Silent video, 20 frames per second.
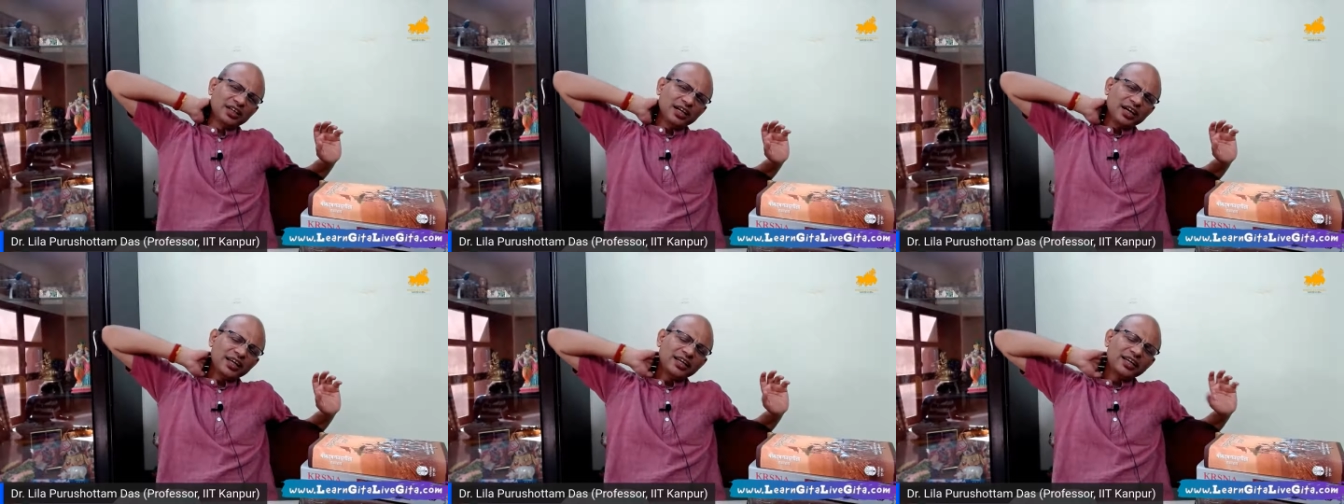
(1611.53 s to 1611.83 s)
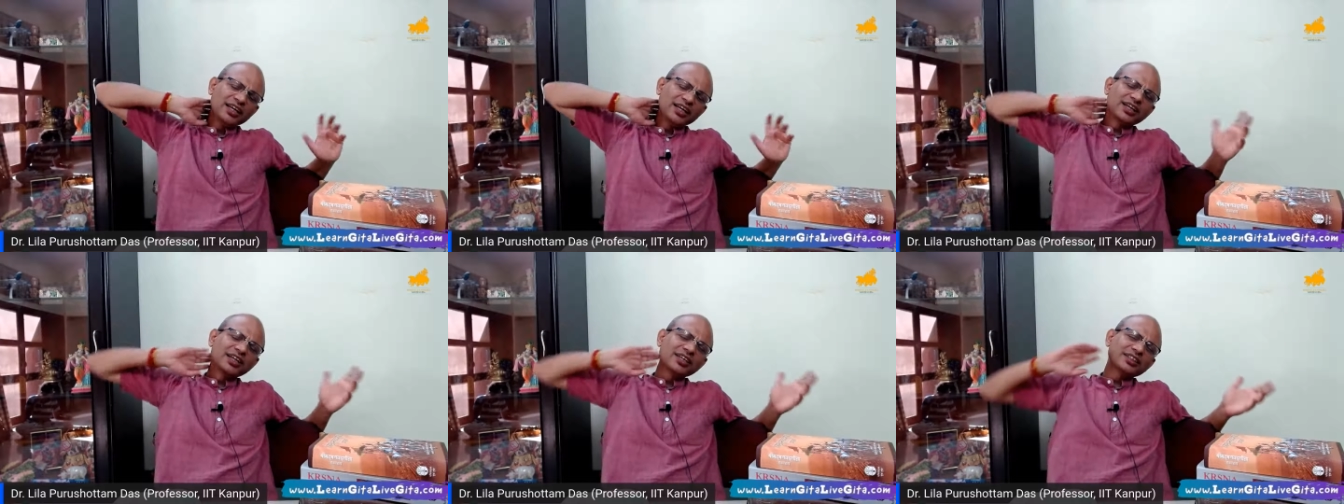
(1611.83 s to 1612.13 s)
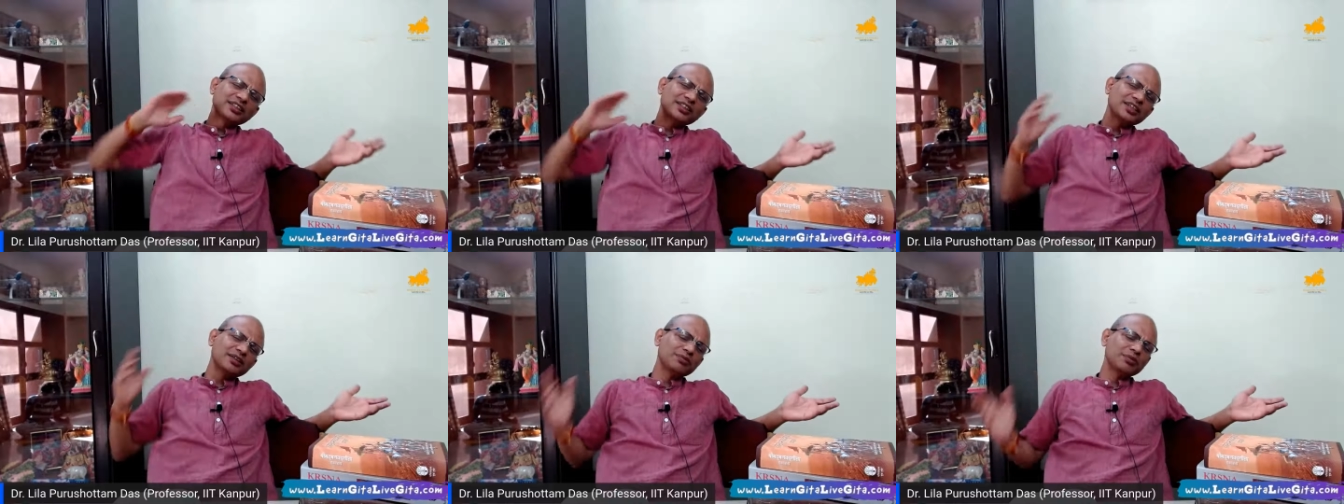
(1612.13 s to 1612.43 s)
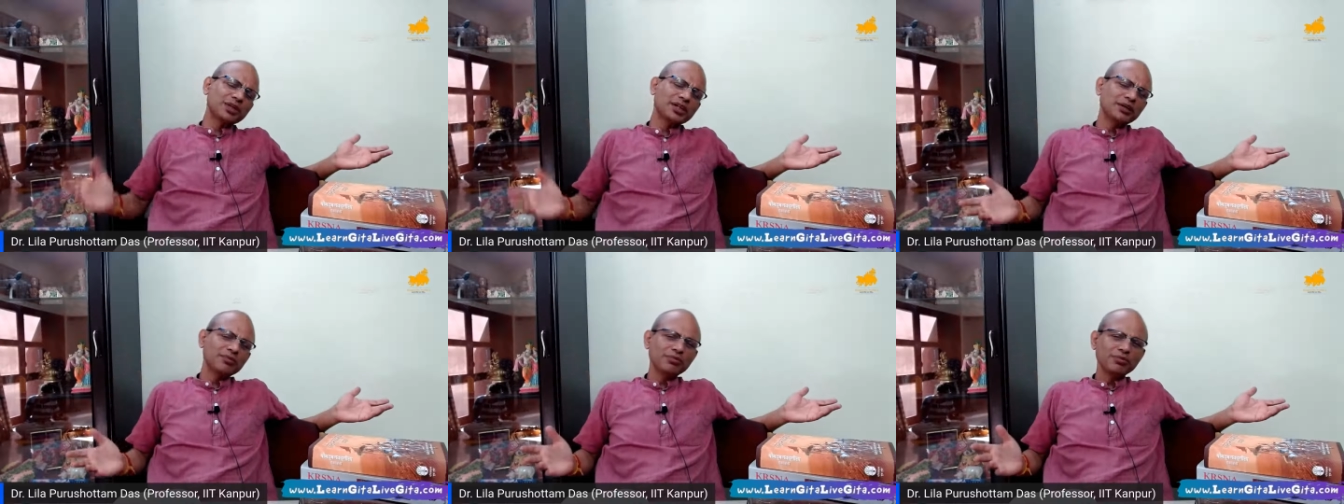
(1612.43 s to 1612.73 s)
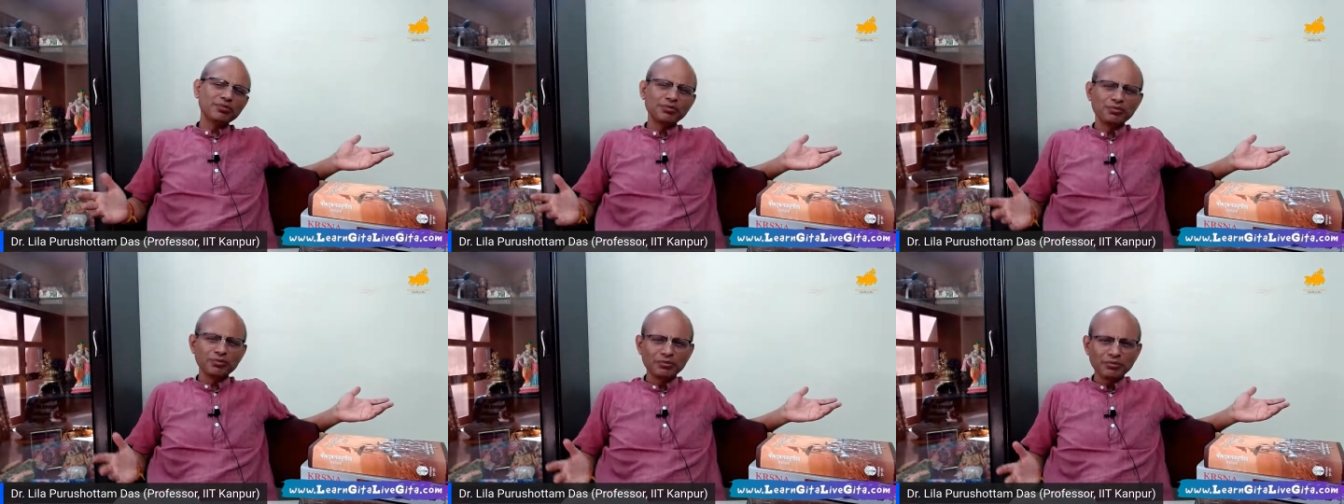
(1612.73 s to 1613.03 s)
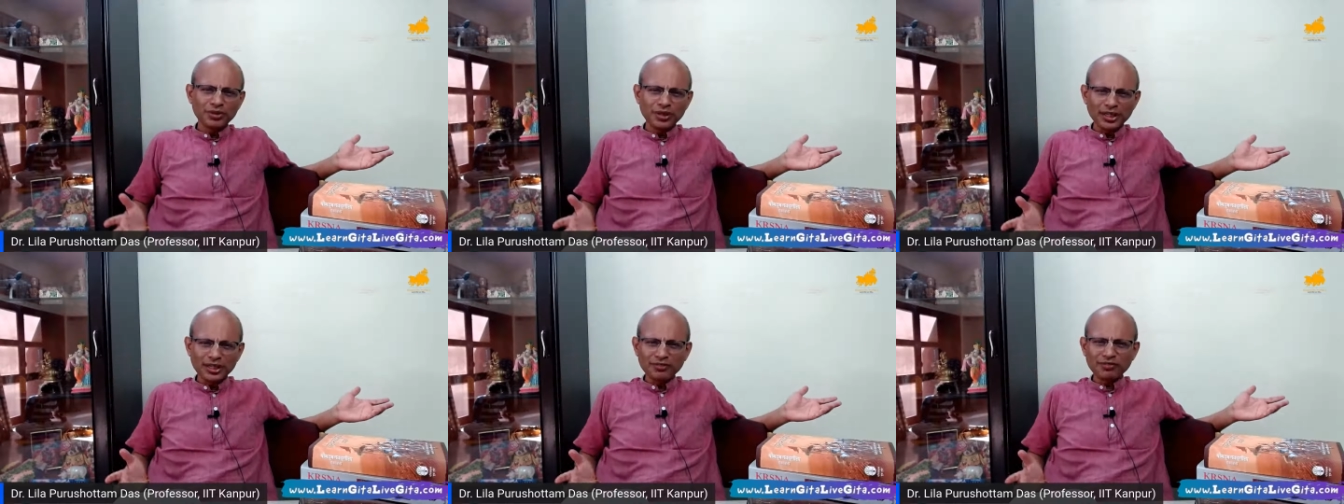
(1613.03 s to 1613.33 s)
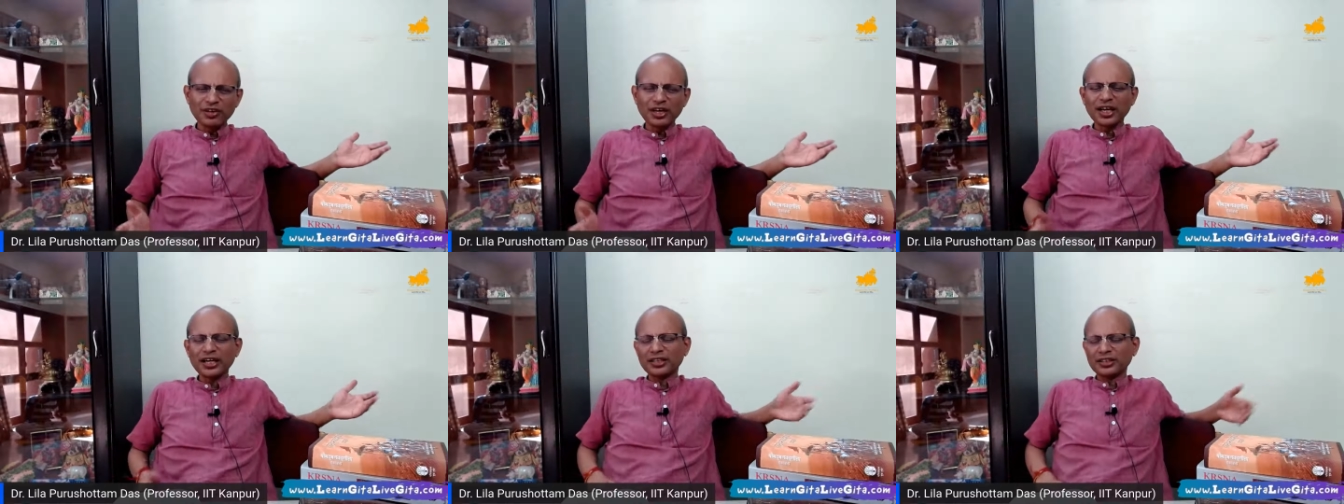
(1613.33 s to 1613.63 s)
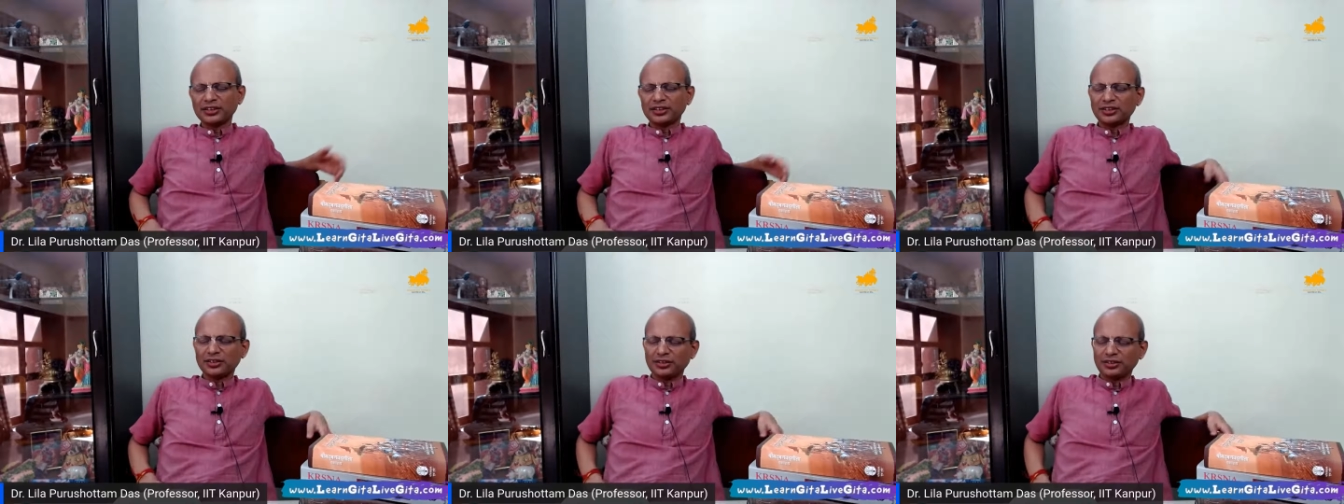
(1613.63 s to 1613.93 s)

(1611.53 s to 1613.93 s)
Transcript: and the youngest son became invalid.